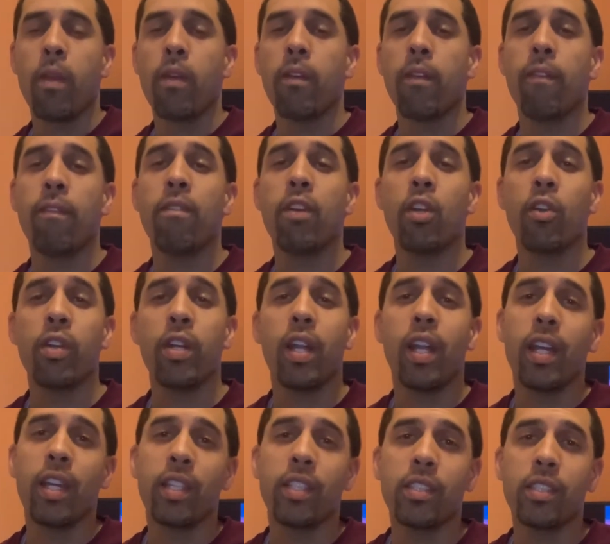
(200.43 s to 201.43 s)
Very
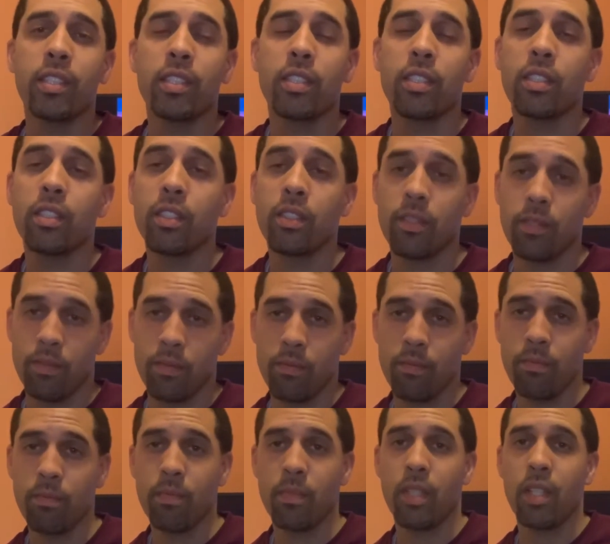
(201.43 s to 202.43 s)
nice,
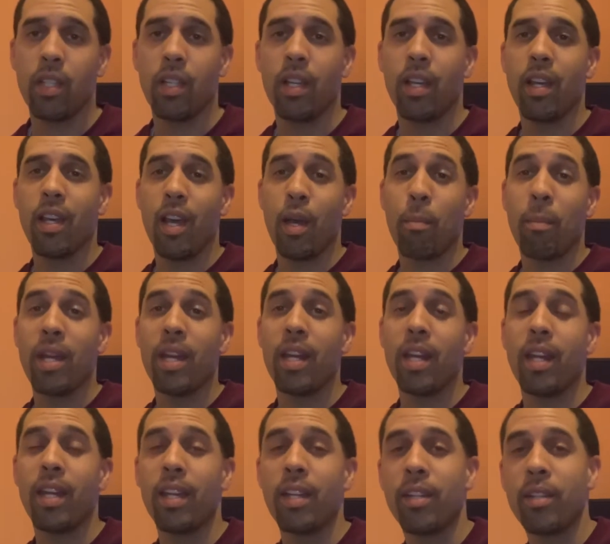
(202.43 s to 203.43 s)
I might
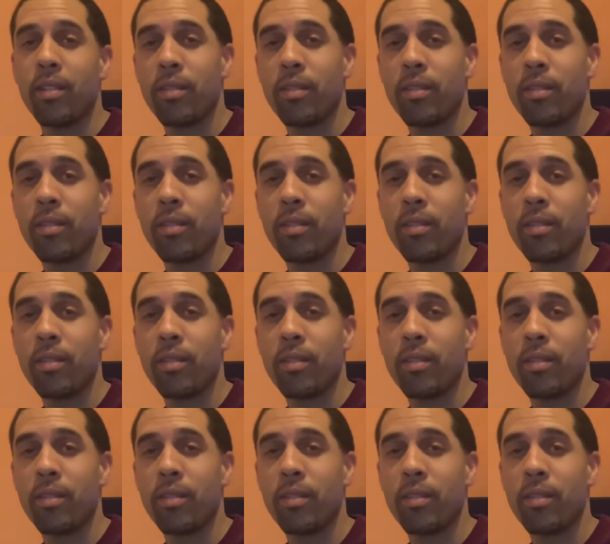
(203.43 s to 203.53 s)
add.